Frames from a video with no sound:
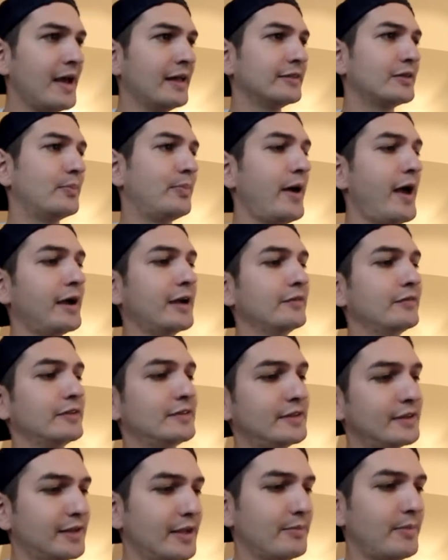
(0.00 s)
the back of it
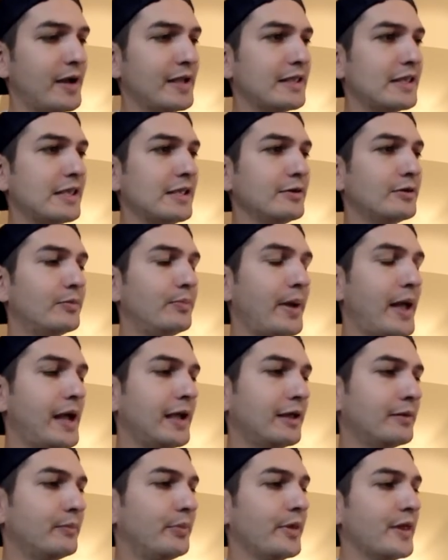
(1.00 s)
to get my heel
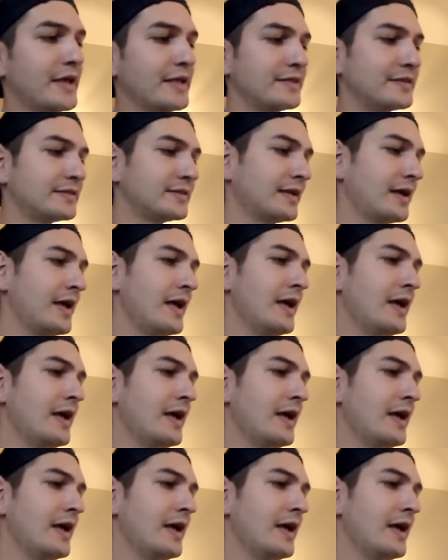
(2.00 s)
back in place.